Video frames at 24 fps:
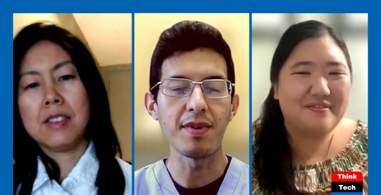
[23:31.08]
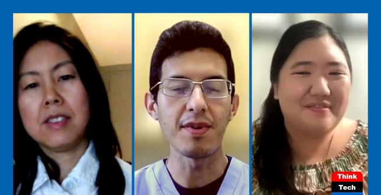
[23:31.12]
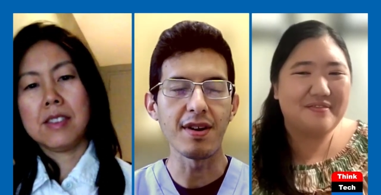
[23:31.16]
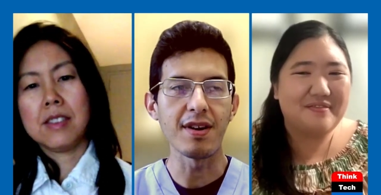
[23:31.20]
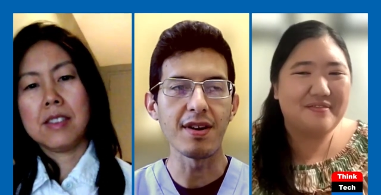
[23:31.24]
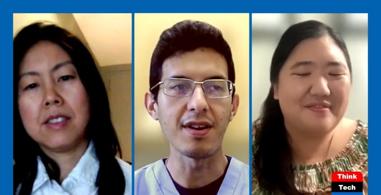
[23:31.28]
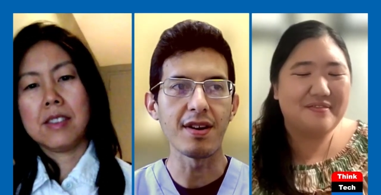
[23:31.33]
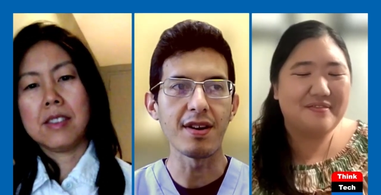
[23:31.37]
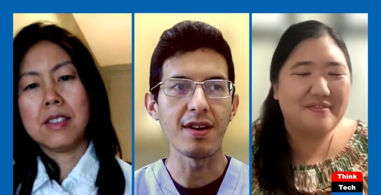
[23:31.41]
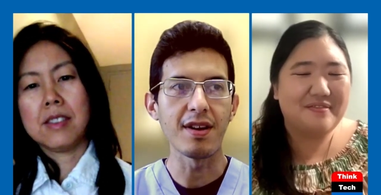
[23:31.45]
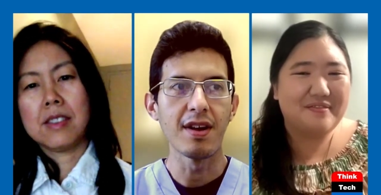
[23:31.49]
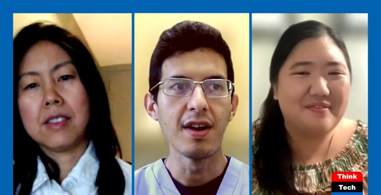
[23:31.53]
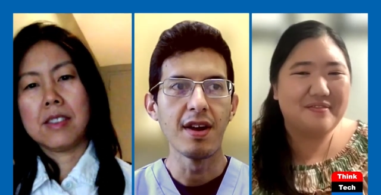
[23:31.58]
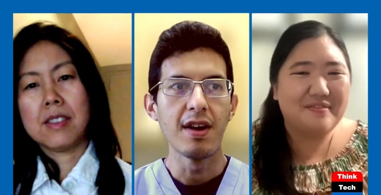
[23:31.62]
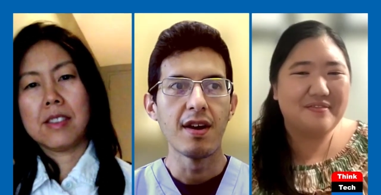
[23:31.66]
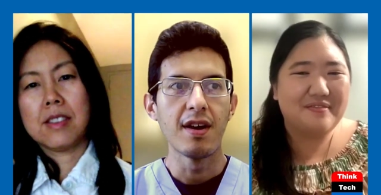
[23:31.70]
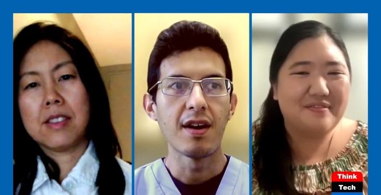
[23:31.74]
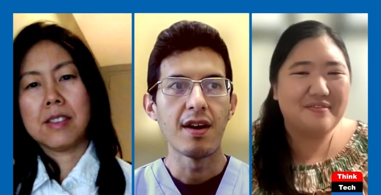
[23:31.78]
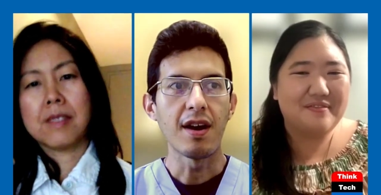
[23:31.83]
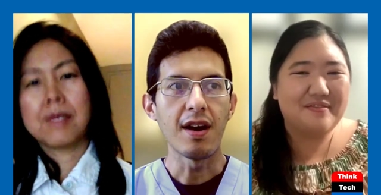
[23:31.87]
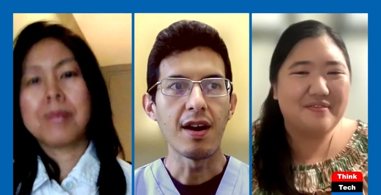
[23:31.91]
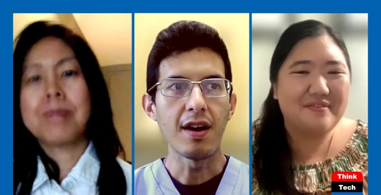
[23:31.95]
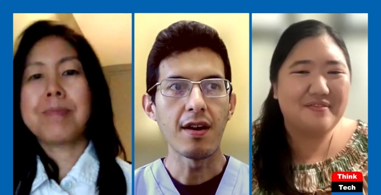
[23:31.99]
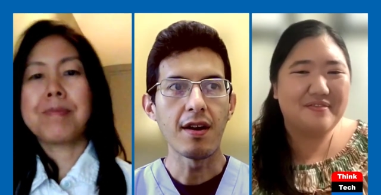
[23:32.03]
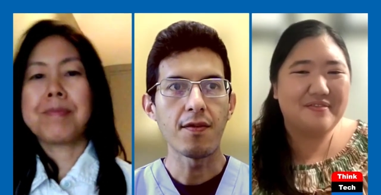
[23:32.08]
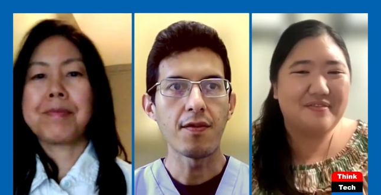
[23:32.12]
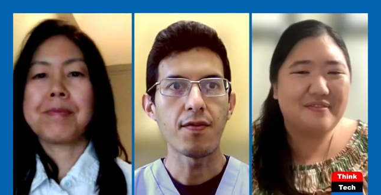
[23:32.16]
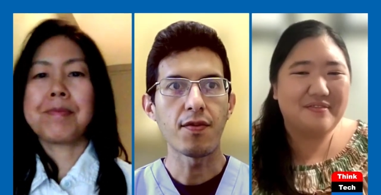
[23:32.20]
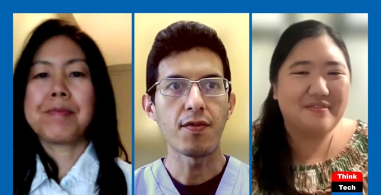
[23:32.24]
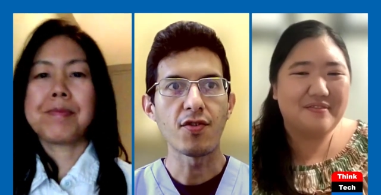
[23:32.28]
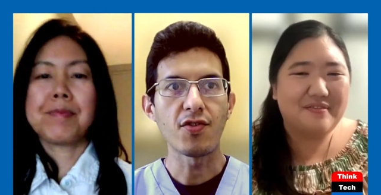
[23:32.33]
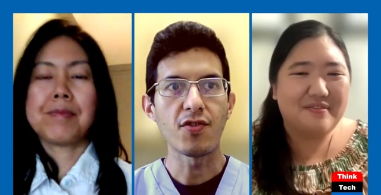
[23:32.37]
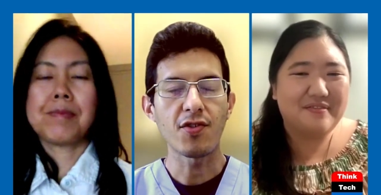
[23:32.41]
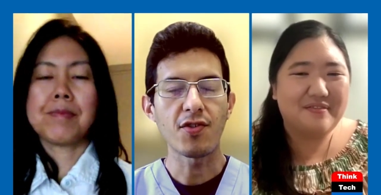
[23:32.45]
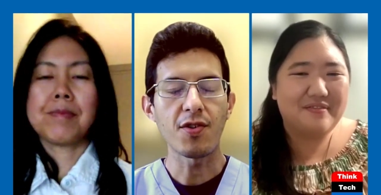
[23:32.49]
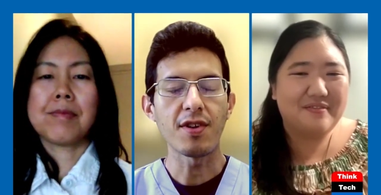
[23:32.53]
Speaker 1: but uh, mm-hmm.
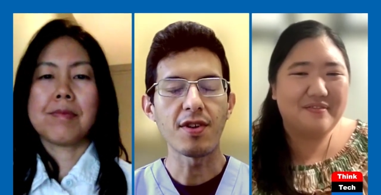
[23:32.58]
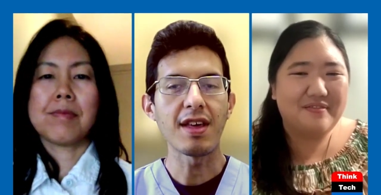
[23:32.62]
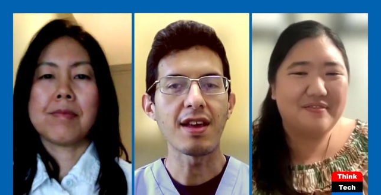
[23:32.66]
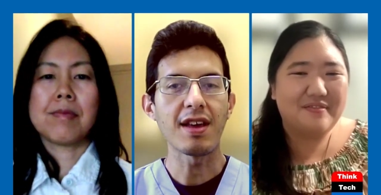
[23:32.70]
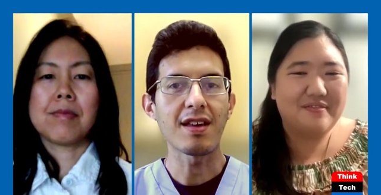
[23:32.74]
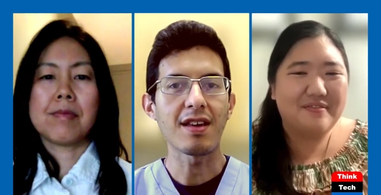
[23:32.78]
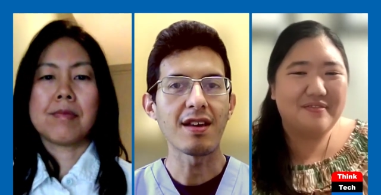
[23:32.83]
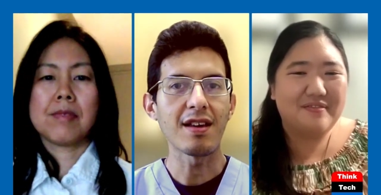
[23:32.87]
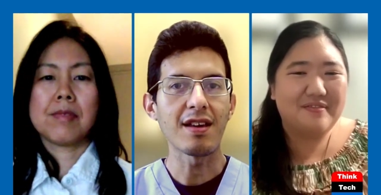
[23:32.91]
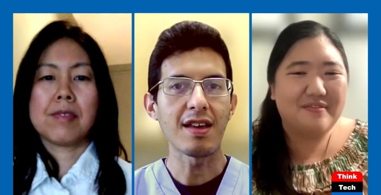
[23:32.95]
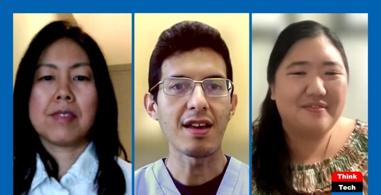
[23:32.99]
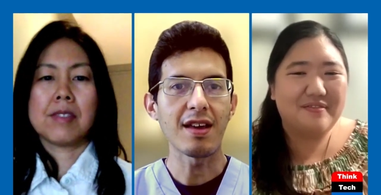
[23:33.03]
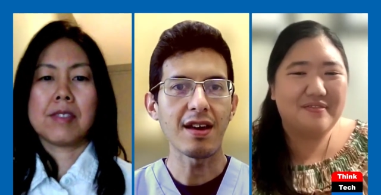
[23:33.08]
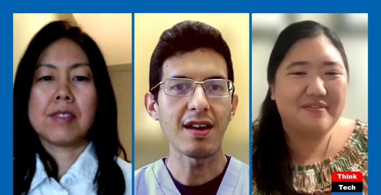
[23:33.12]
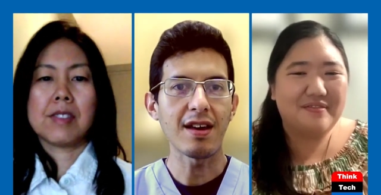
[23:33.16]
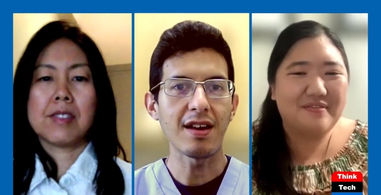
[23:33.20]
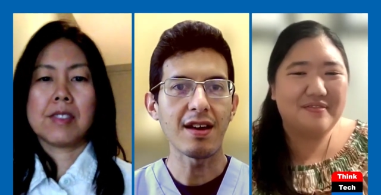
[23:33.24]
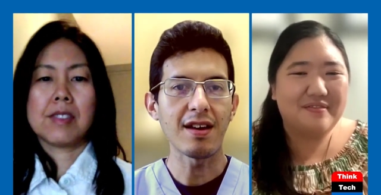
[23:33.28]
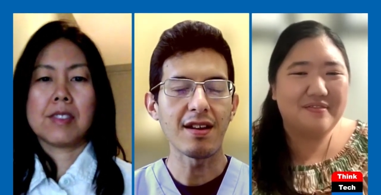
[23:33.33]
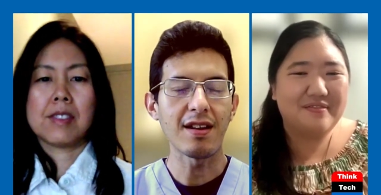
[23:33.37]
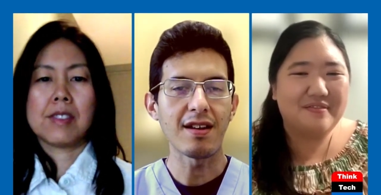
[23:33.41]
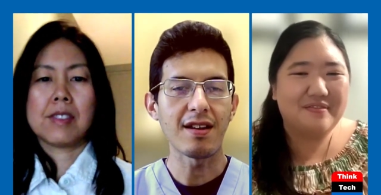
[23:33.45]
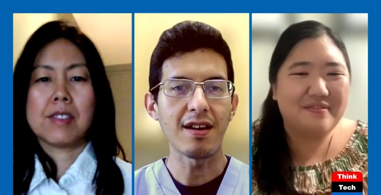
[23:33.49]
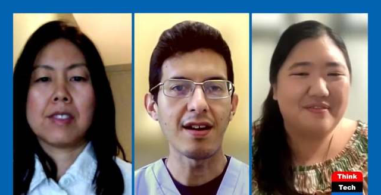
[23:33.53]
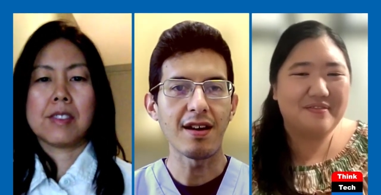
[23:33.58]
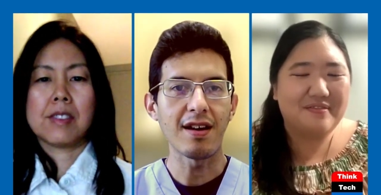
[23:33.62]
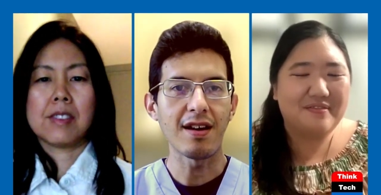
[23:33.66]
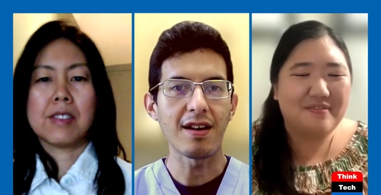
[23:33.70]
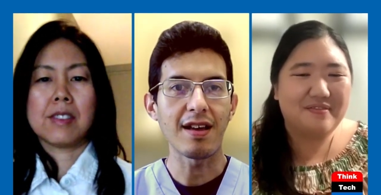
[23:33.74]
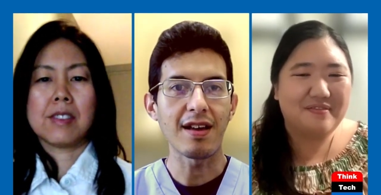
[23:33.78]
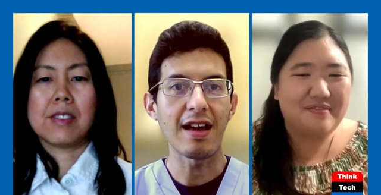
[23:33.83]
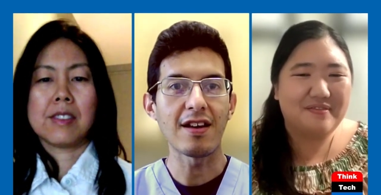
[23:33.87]
for sure they can get uh,